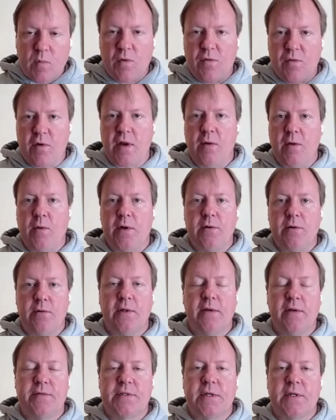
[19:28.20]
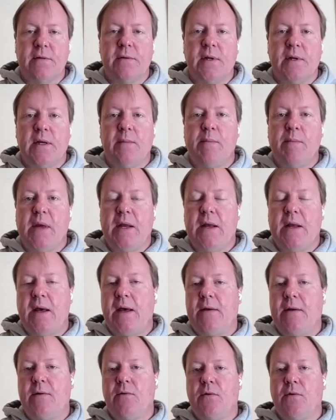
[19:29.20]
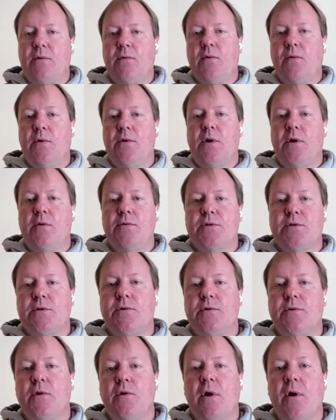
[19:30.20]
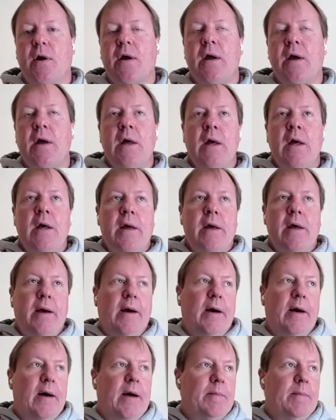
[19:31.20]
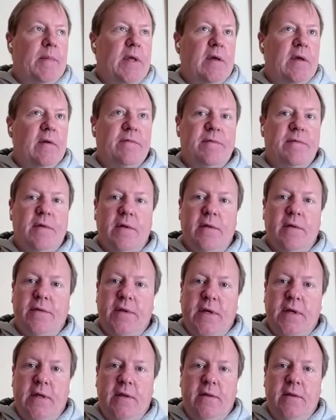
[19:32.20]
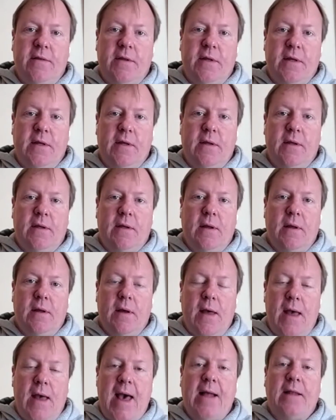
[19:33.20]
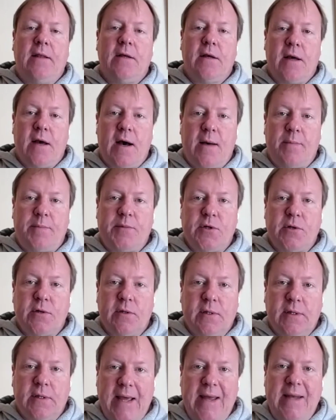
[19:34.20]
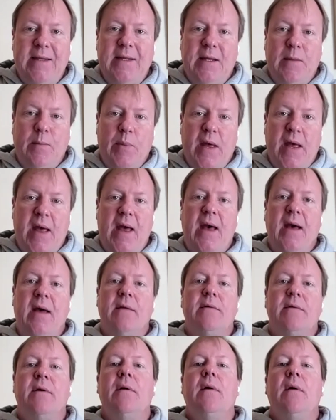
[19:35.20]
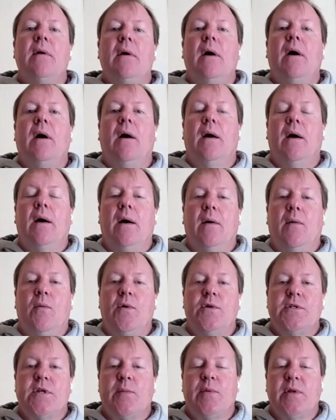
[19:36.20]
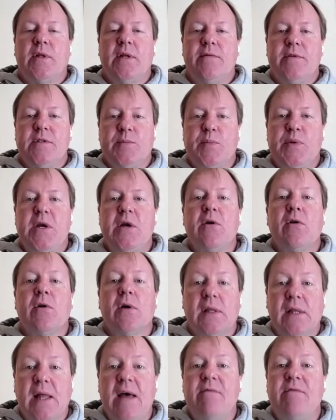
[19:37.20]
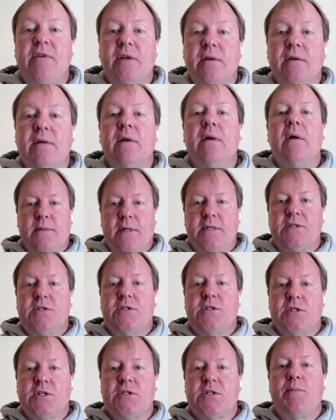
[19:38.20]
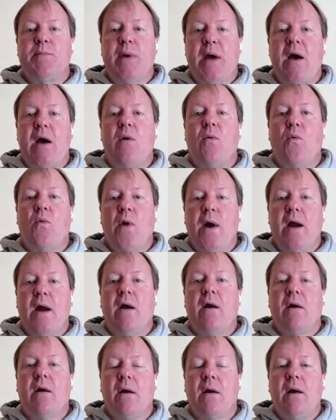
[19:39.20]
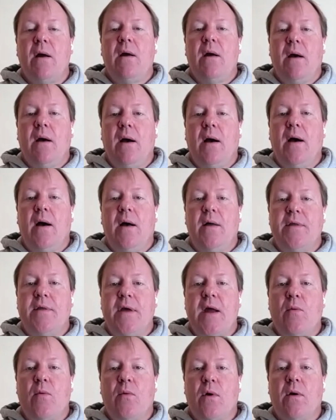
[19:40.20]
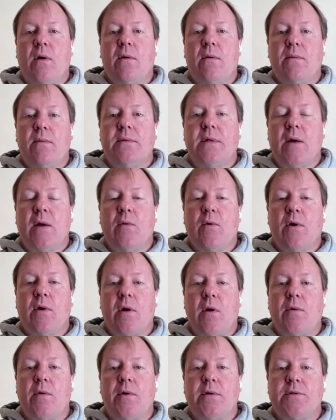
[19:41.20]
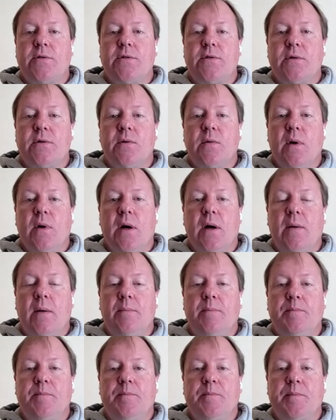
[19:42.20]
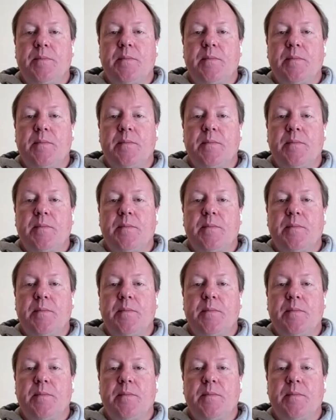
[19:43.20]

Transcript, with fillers: for anyone who lives in Manhattan or knows New York, if the helicopter landing pad which I believe is Pier 11. That's just about where they were going to,